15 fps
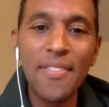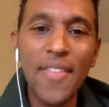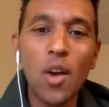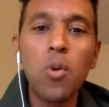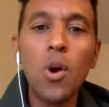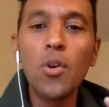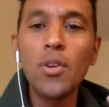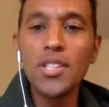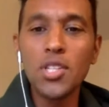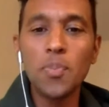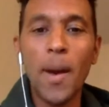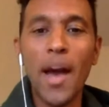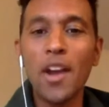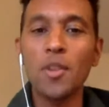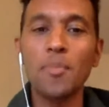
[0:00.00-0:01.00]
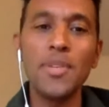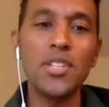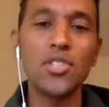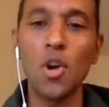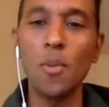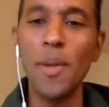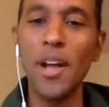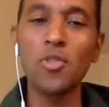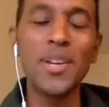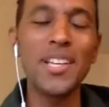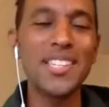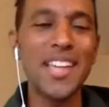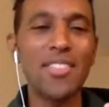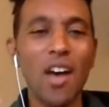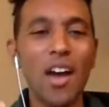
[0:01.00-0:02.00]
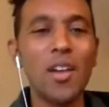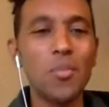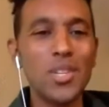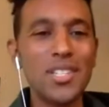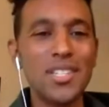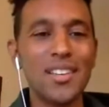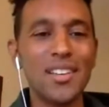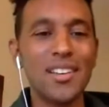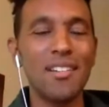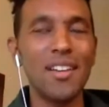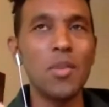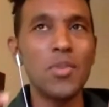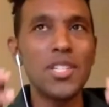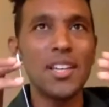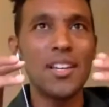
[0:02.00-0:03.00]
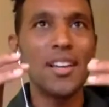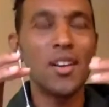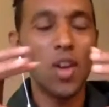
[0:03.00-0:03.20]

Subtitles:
that quote inspired me so much because I thought it was